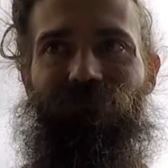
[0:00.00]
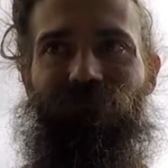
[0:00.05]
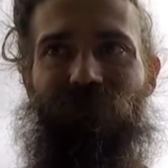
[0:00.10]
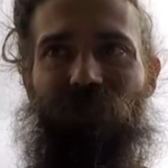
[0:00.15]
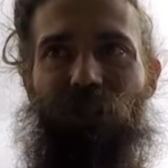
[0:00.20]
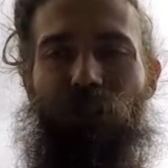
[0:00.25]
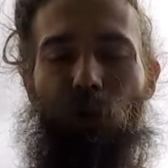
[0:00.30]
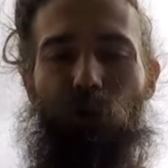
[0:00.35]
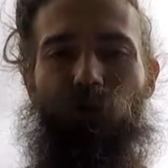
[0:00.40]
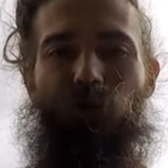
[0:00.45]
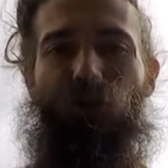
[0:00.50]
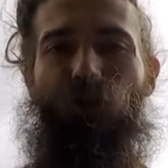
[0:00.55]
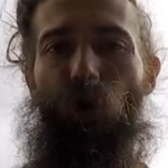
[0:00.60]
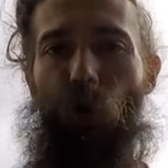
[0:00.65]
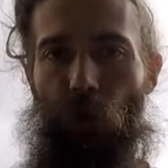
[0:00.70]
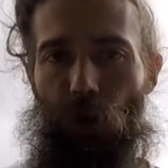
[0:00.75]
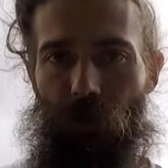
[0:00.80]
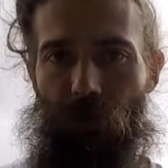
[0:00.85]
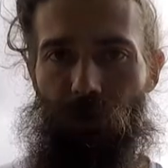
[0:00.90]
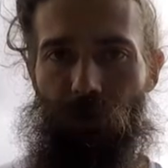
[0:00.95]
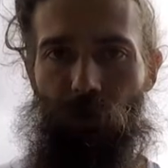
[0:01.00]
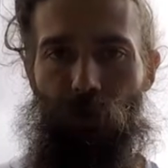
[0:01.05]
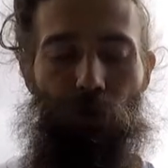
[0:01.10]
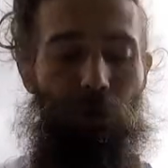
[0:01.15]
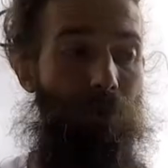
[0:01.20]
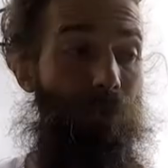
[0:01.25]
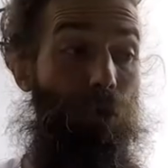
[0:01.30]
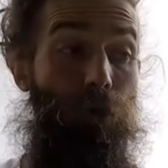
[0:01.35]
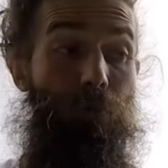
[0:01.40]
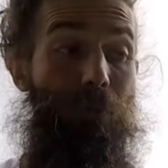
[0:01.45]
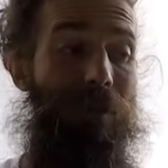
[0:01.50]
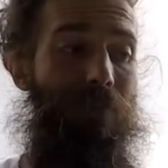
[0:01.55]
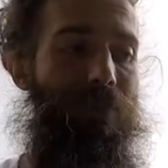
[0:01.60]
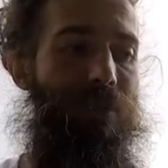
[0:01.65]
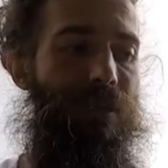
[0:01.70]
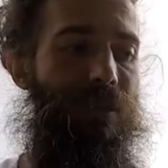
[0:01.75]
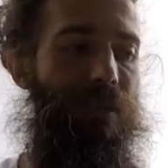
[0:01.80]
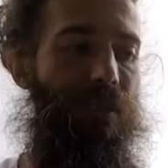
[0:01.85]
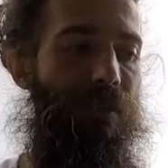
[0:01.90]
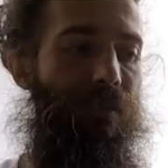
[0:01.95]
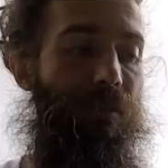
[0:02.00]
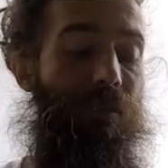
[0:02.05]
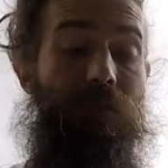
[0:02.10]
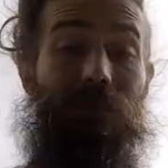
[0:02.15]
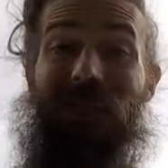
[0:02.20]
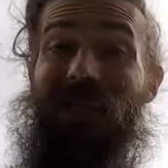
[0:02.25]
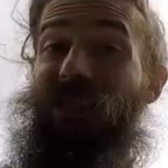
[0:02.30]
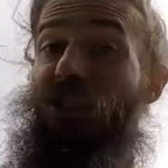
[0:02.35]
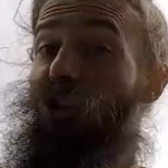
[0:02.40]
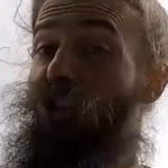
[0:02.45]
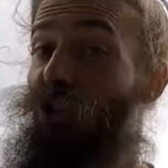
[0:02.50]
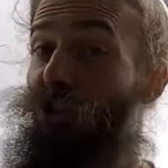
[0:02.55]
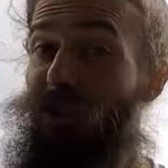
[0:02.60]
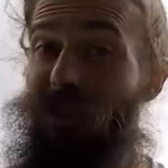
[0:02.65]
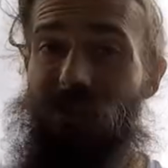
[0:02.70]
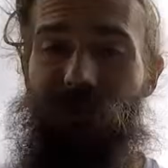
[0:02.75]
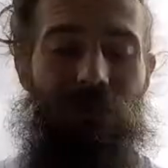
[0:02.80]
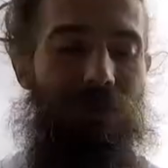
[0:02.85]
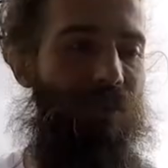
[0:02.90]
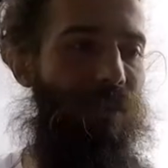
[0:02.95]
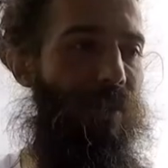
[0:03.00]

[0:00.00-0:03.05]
you know, sore or, or maybe a little injured even.